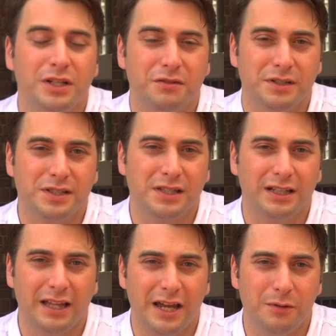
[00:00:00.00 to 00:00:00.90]
interest in the
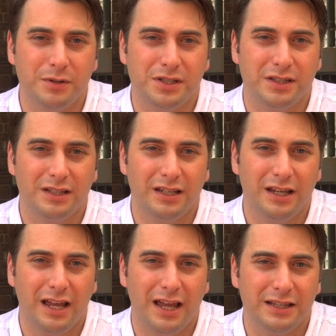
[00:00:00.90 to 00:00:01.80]
language and
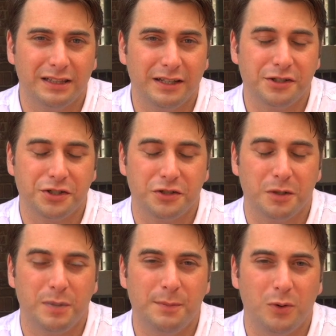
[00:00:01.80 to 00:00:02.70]
the literature and
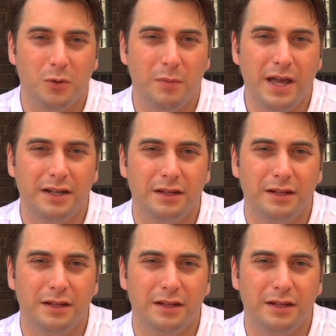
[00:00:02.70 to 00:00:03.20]
the people who made